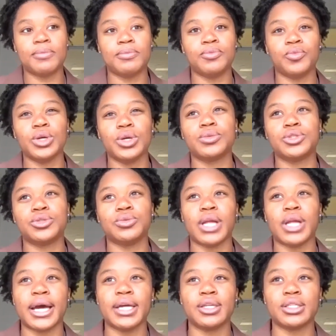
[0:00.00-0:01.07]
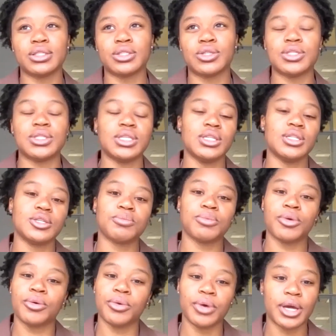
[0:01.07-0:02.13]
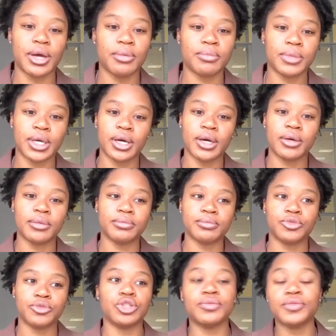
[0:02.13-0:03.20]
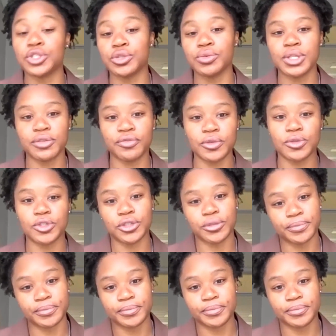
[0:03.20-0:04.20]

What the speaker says: where would you like to see this program driven to in the future?